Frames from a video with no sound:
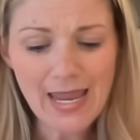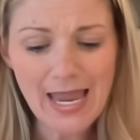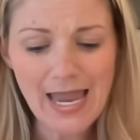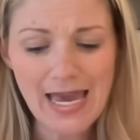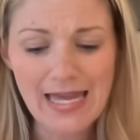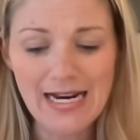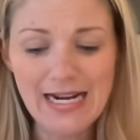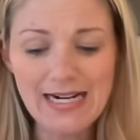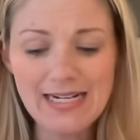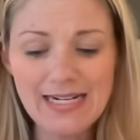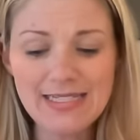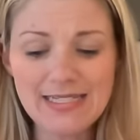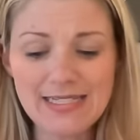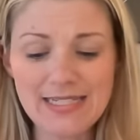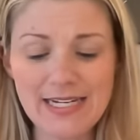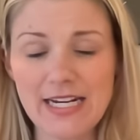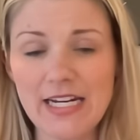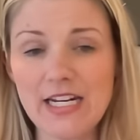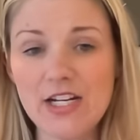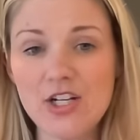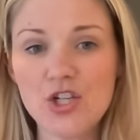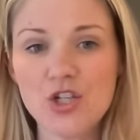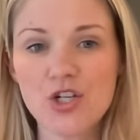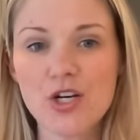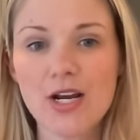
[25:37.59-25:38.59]
And I
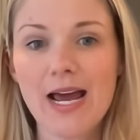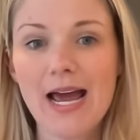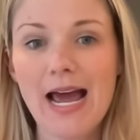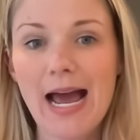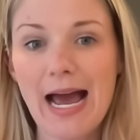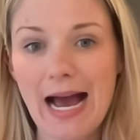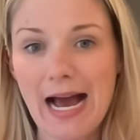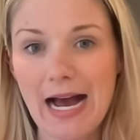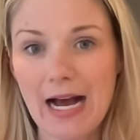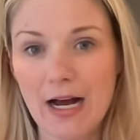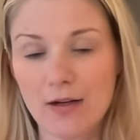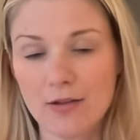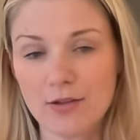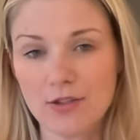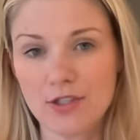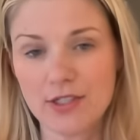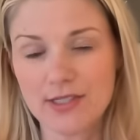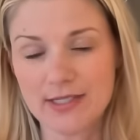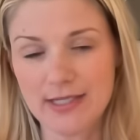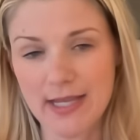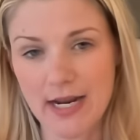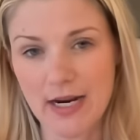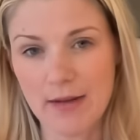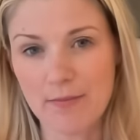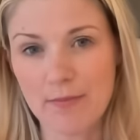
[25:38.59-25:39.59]
teach how to
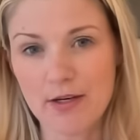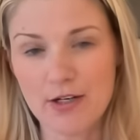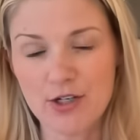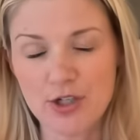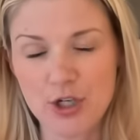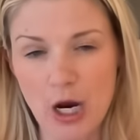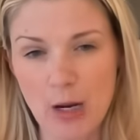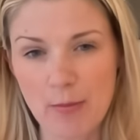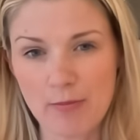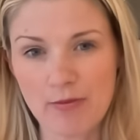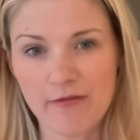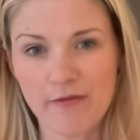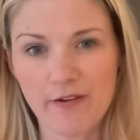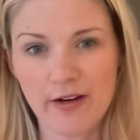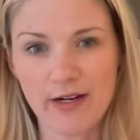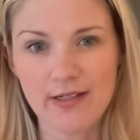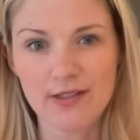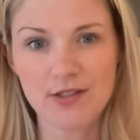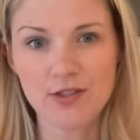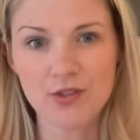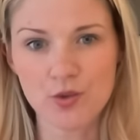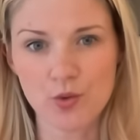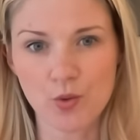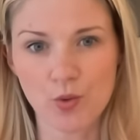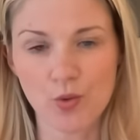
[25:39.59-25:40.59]
set up a Shopify
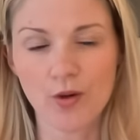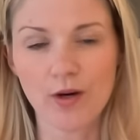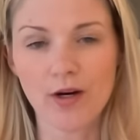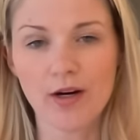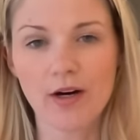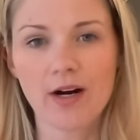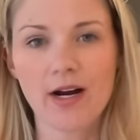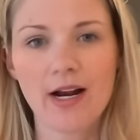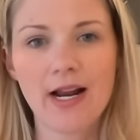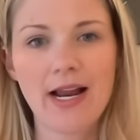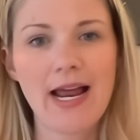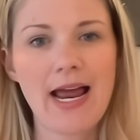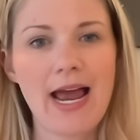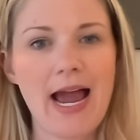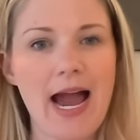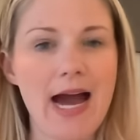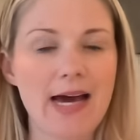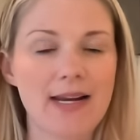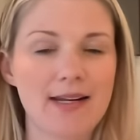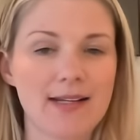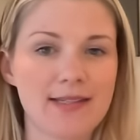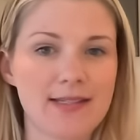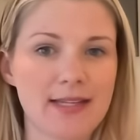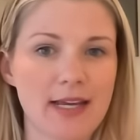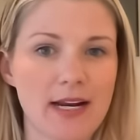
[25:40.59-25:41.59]
store, how
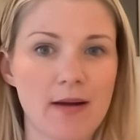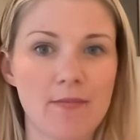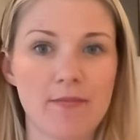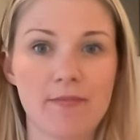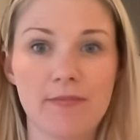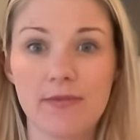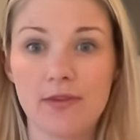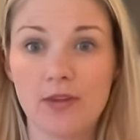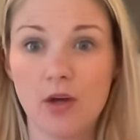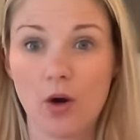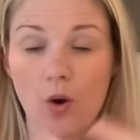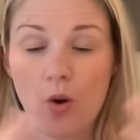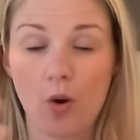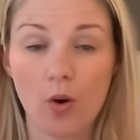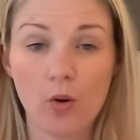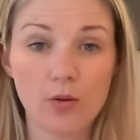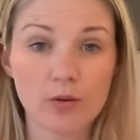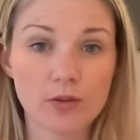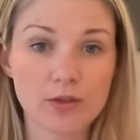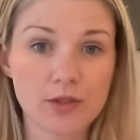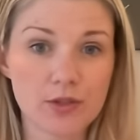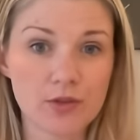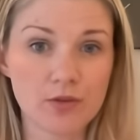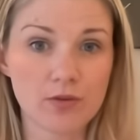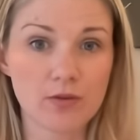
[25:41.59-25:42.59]
to set up the whole
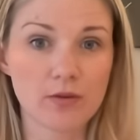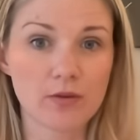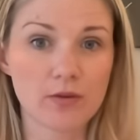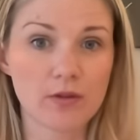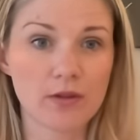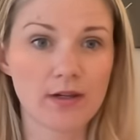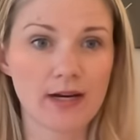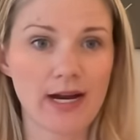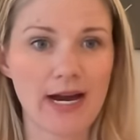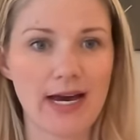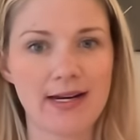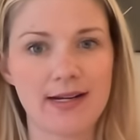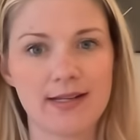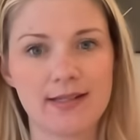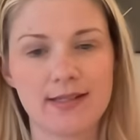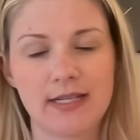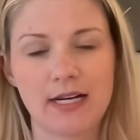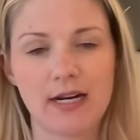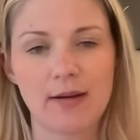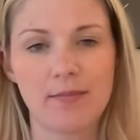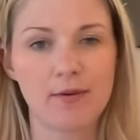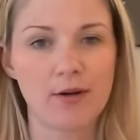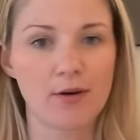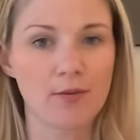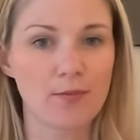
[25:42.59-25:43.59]
store, how to set
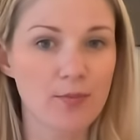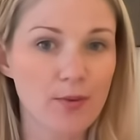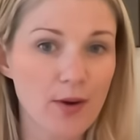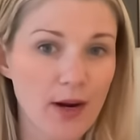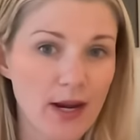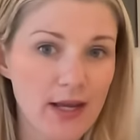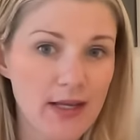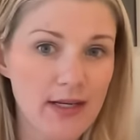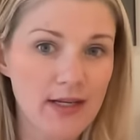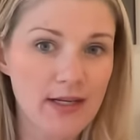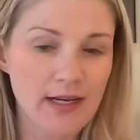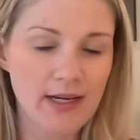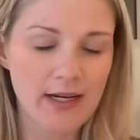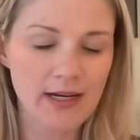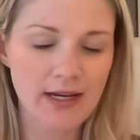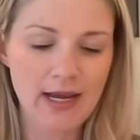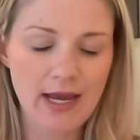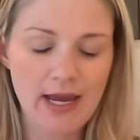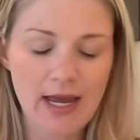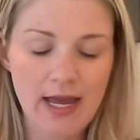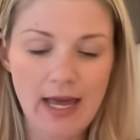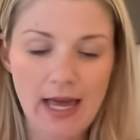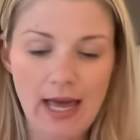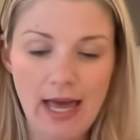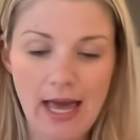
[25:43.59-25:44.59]
up your branding,
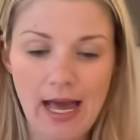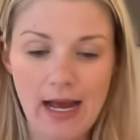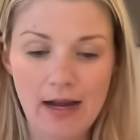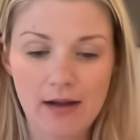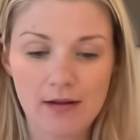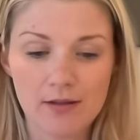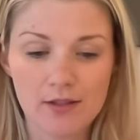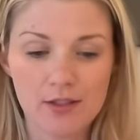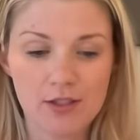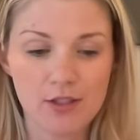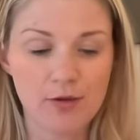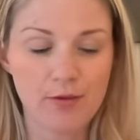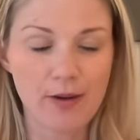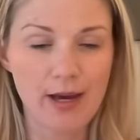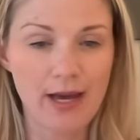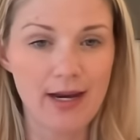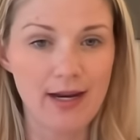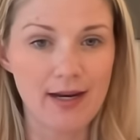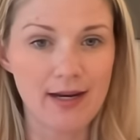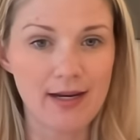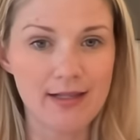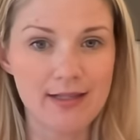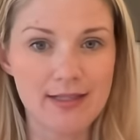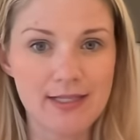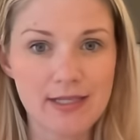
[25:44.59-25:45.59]
how to
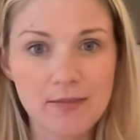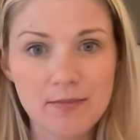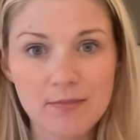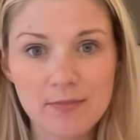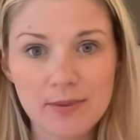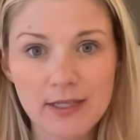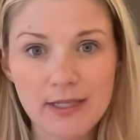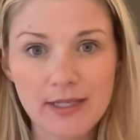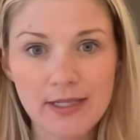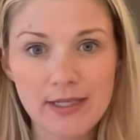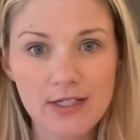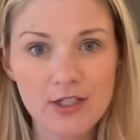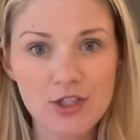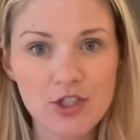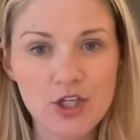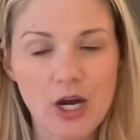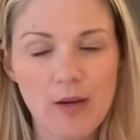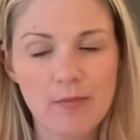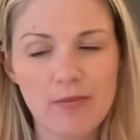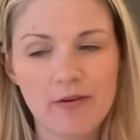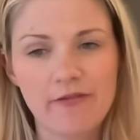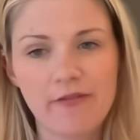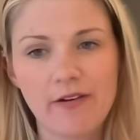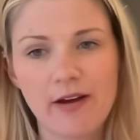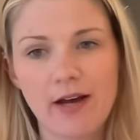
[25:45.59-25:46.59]
edit a template in
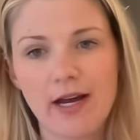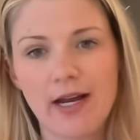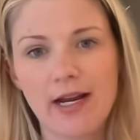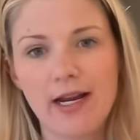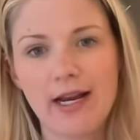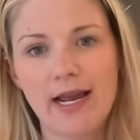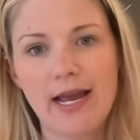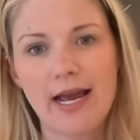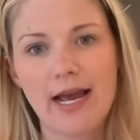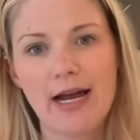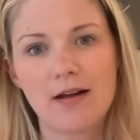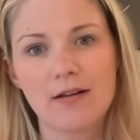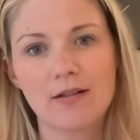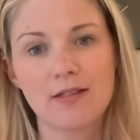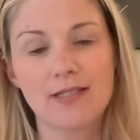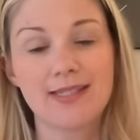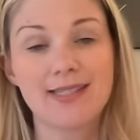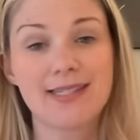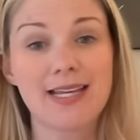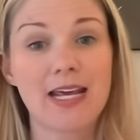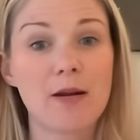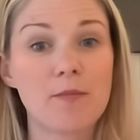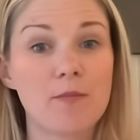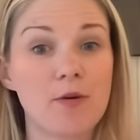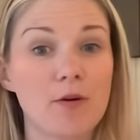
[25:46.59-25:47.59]
Shopify, how to
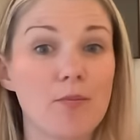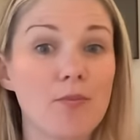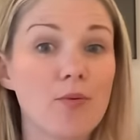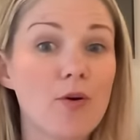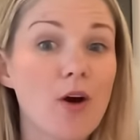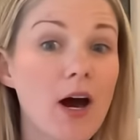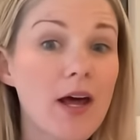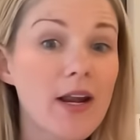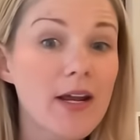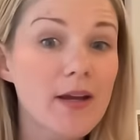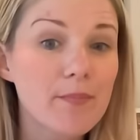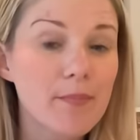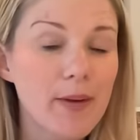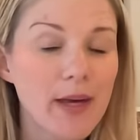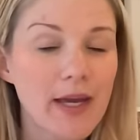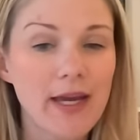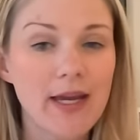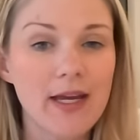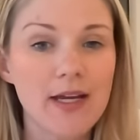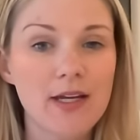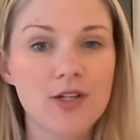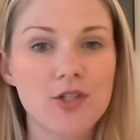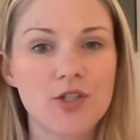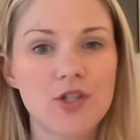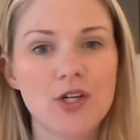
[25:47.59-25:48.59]
set up your product
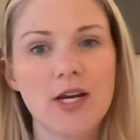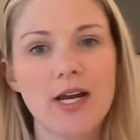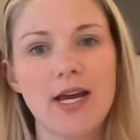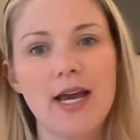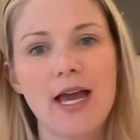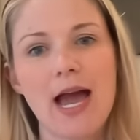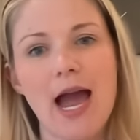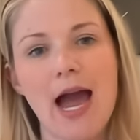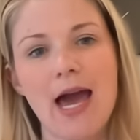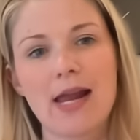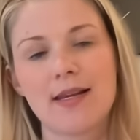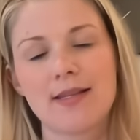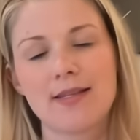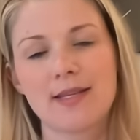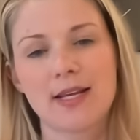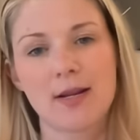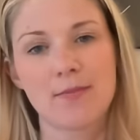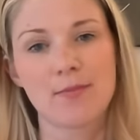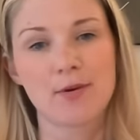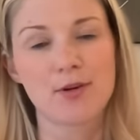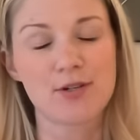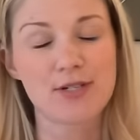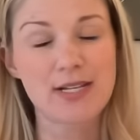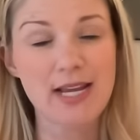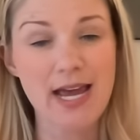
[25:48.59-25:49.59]
page, how to set up
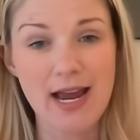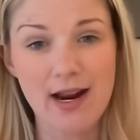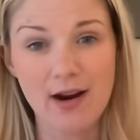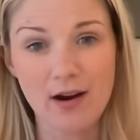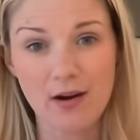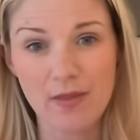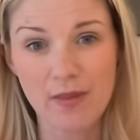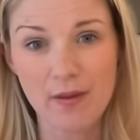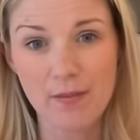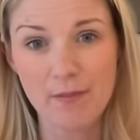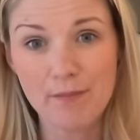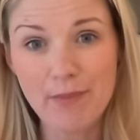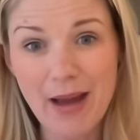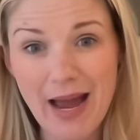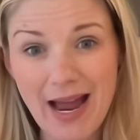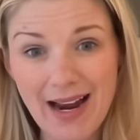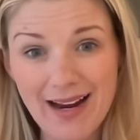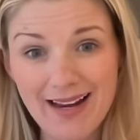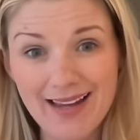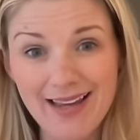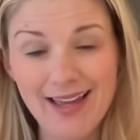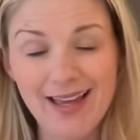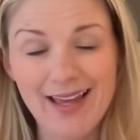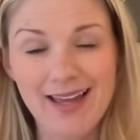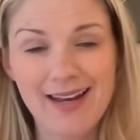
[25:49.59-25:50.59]
your tech on the
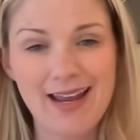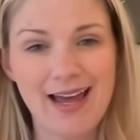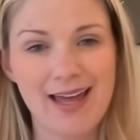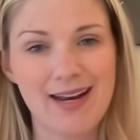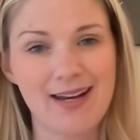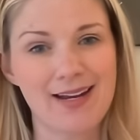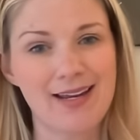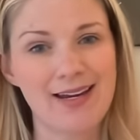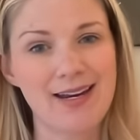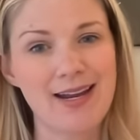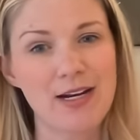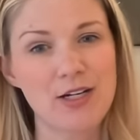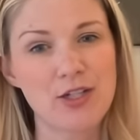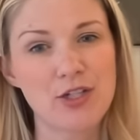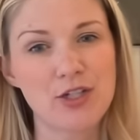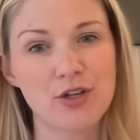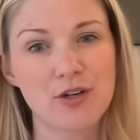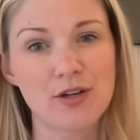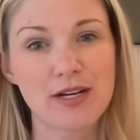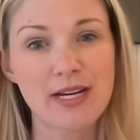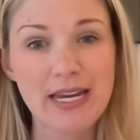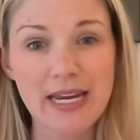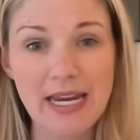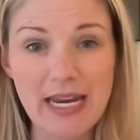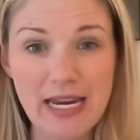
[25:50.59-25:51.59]
back end, how to connect your
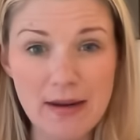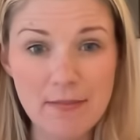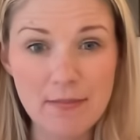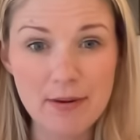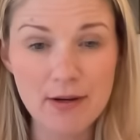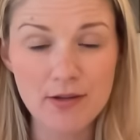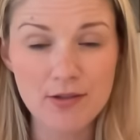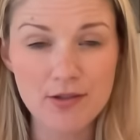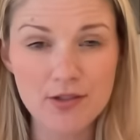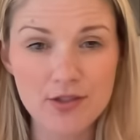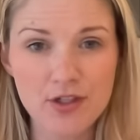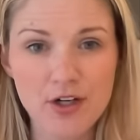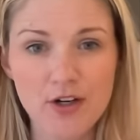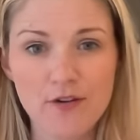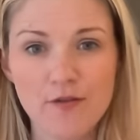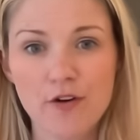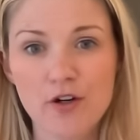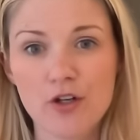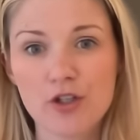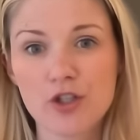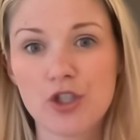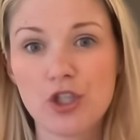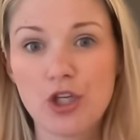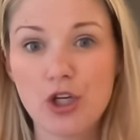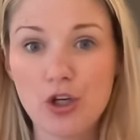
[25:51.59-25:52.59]
email server
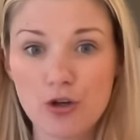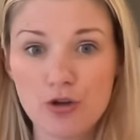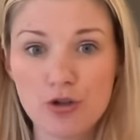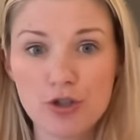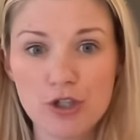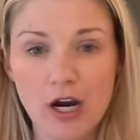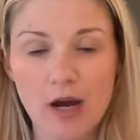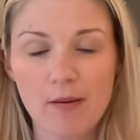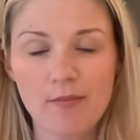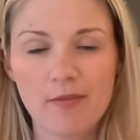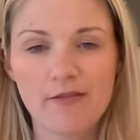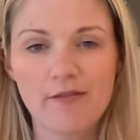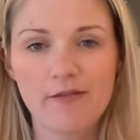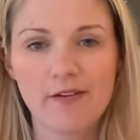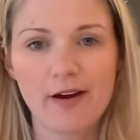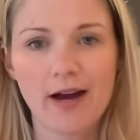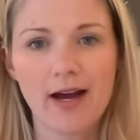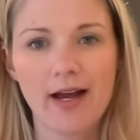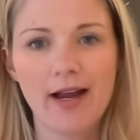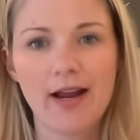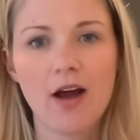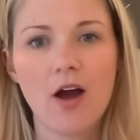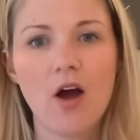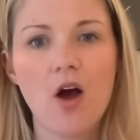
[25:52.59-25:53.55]
to Shopify,